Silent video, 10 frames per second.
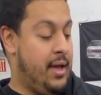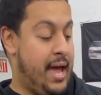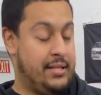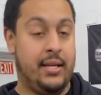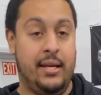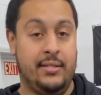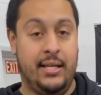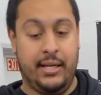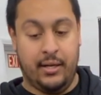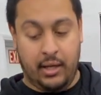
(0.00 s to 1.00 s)
as he is
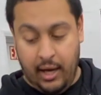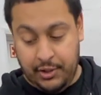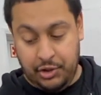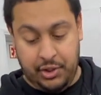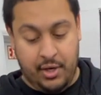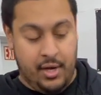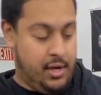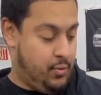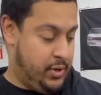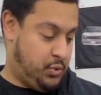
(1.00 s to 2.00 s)
getting a clutch,
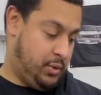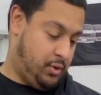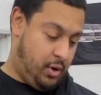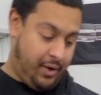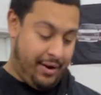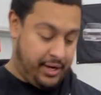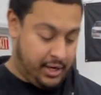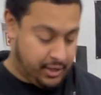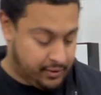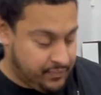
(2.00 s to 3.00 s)
which we'll go down
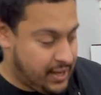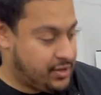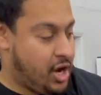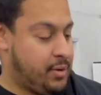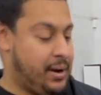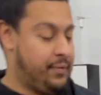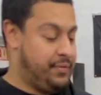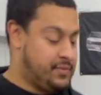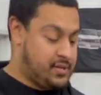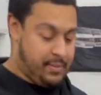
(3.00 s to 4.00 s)
here and talk
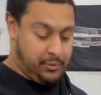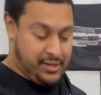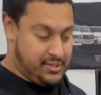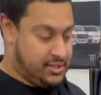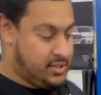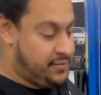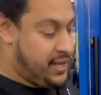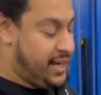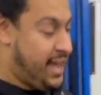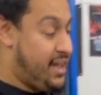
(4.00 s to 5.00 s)
about some of the rest of the stuff that
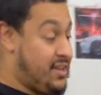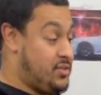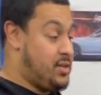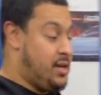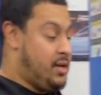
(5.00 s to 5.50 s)
he has.